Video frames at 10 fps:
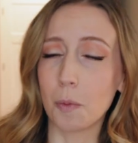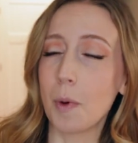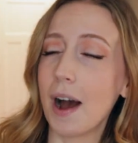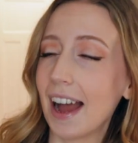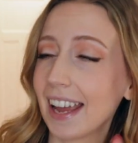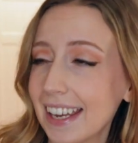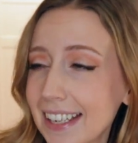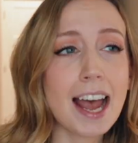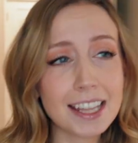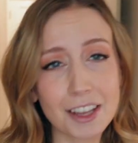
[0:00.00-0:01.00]
Why?
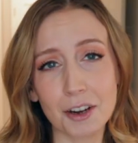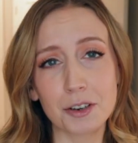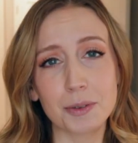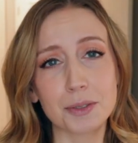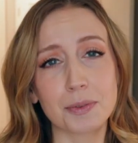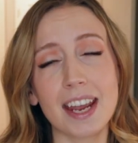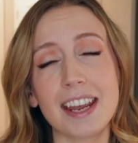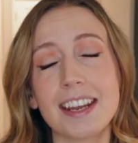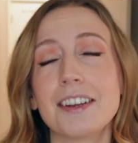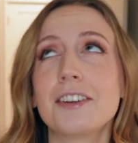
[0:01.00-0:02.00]
I thought it was
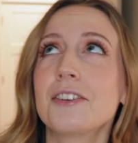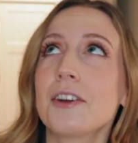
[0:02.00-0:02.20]
rain.